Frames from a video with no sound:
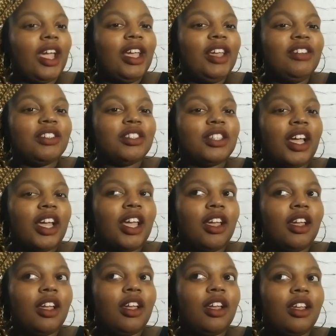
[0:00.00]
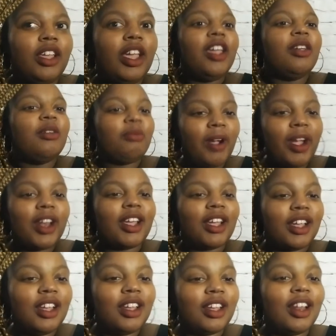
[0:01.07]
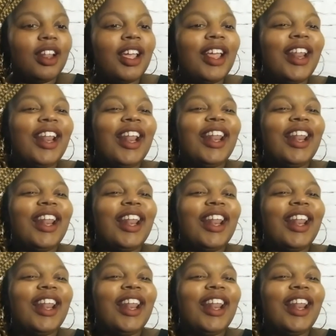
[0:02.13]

And he was like, yeah, you're pregnant, good.